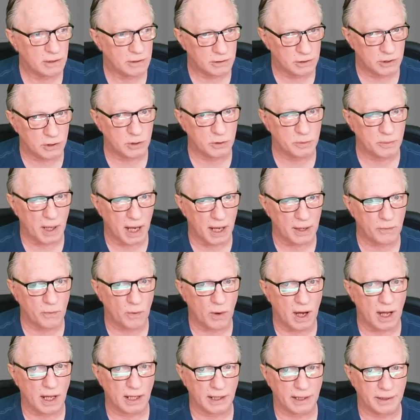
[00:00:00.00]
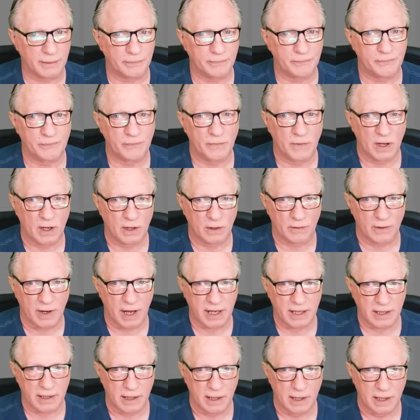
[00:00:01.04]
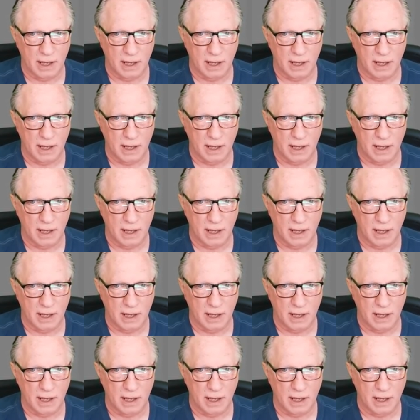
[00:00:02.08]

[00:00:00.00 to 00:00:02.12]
to my wallet. Right?